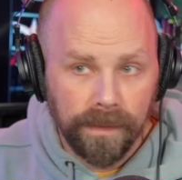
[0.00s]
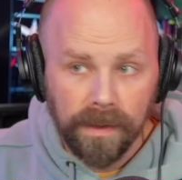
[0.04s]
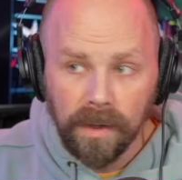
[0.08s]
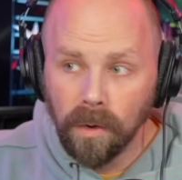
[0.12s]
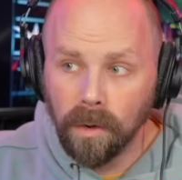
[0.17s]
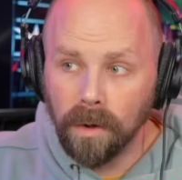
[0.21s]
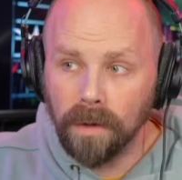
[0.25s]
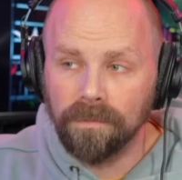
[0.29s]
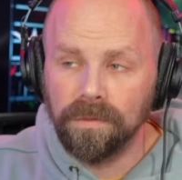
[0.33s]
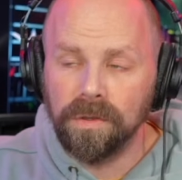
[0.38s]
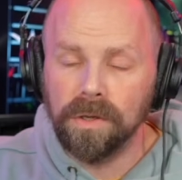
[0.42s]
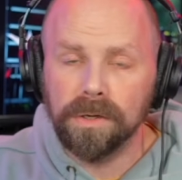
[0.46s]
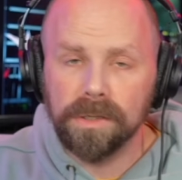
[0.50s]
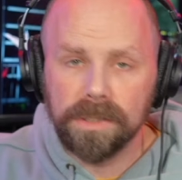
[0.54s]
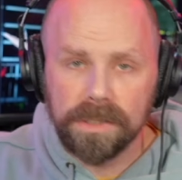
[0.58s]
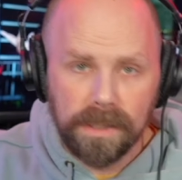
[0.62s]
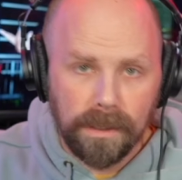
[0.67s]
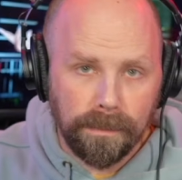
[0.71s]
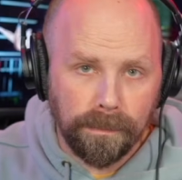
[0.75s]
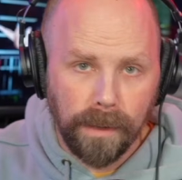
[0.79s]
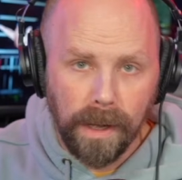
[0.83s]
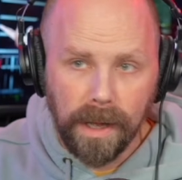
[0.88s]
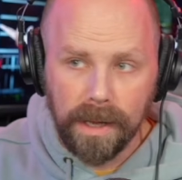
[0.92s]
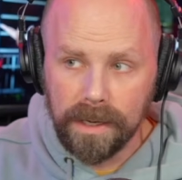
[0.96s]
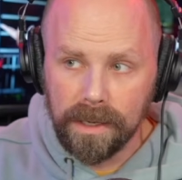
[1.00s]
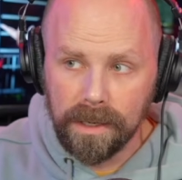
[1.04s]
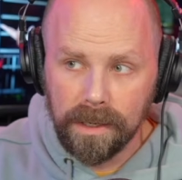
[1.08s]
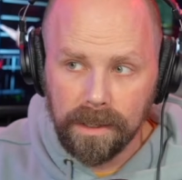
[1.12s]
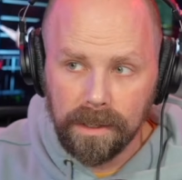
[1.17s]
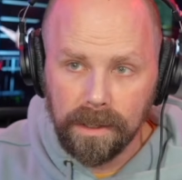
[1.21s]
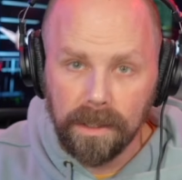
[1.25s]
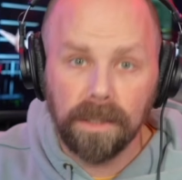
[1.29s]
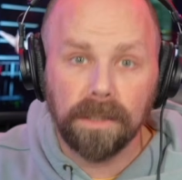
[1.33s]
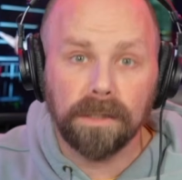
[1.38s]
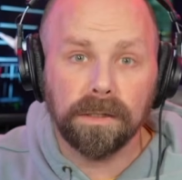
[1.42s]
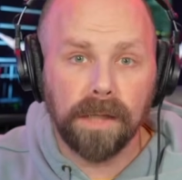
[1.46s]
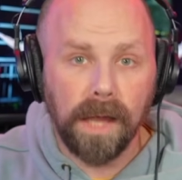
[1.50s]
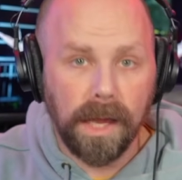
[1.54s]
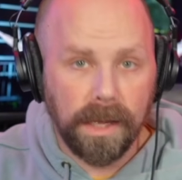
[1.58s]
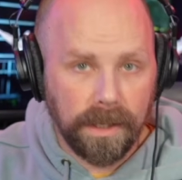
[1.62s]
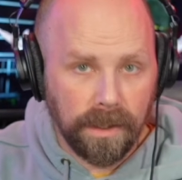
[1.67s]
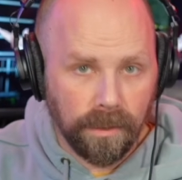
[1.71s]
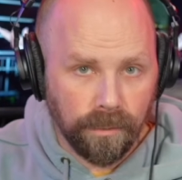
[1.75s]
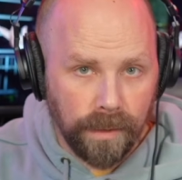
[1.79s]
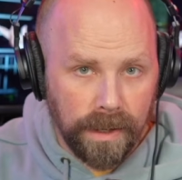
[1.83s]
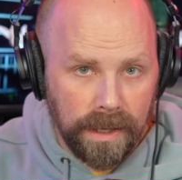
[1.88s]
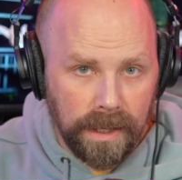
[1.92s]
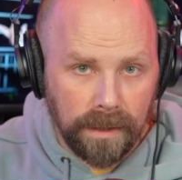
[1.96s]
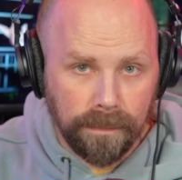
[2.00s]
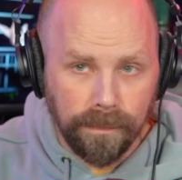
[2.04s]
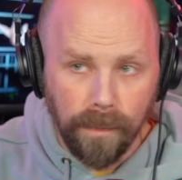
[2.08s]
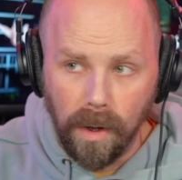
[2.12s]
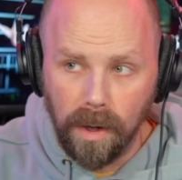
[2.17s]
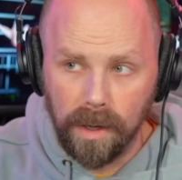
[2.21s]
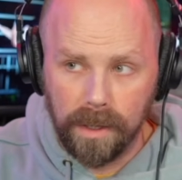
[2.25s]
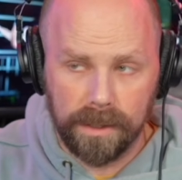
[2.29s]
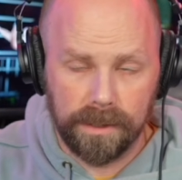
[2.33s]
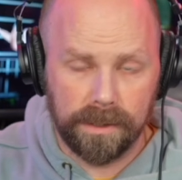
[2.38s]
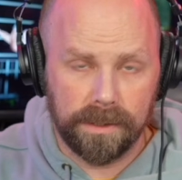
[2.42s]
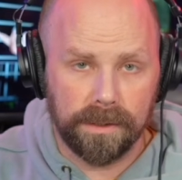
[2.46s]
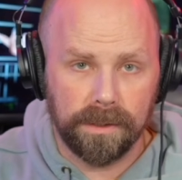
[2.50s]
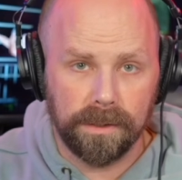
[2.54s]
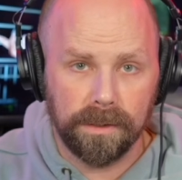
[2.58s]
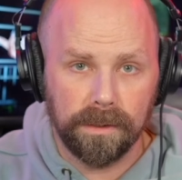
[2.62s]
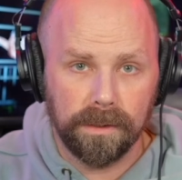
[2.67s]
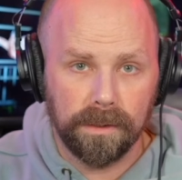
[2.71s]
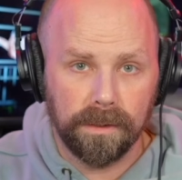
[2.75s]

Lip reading: or if you're somebody like a Riddick Moss